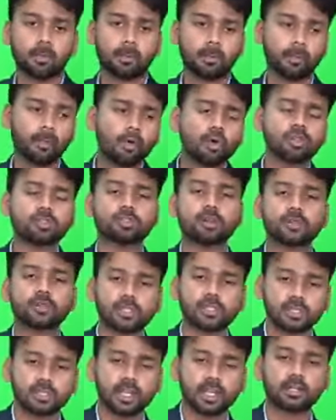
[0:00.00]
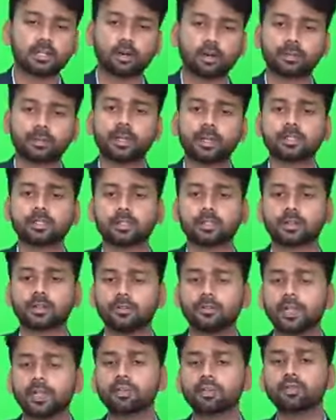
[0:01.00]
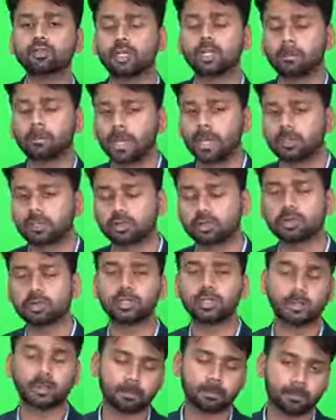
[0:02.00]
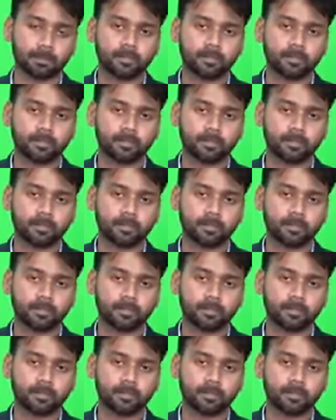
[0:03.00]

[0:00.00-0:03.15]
most of the state governments' revenue depends on them.